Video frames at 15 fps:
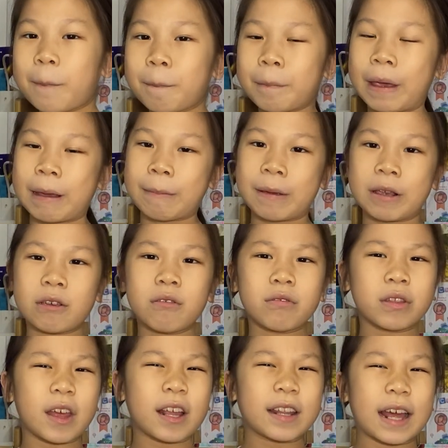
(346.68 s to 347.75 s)
maybe you
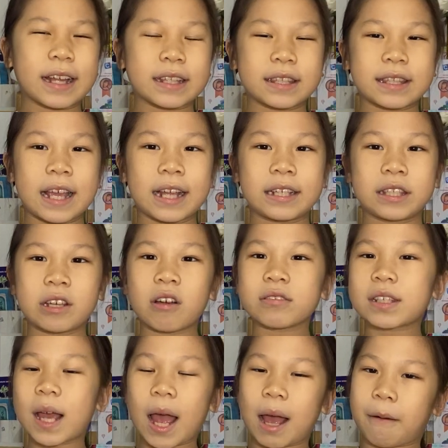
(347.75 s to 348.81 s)
think that they
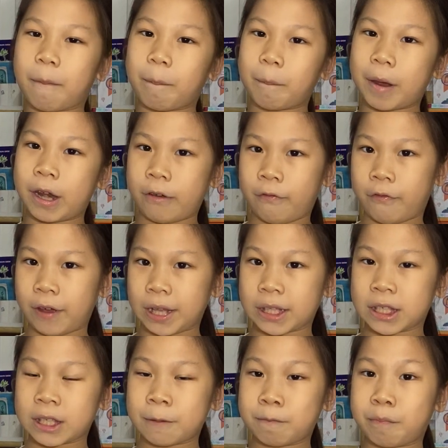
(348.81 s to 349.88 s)
don't have
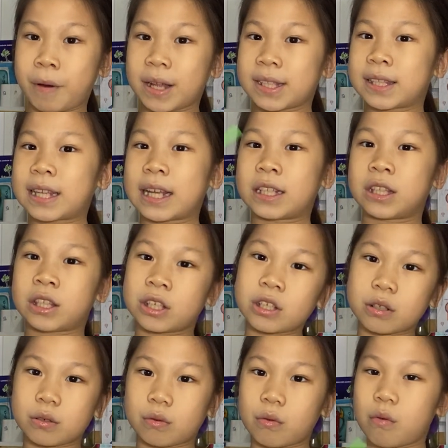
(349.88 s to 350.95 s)
benefits, but they
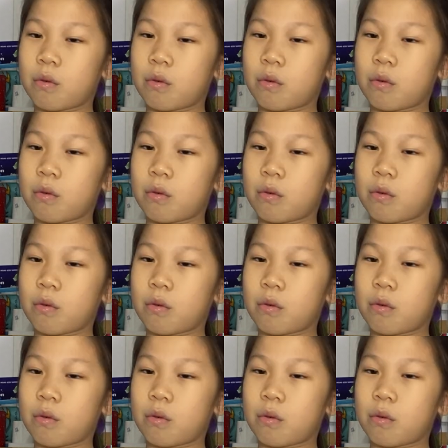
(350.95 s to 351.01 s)
do.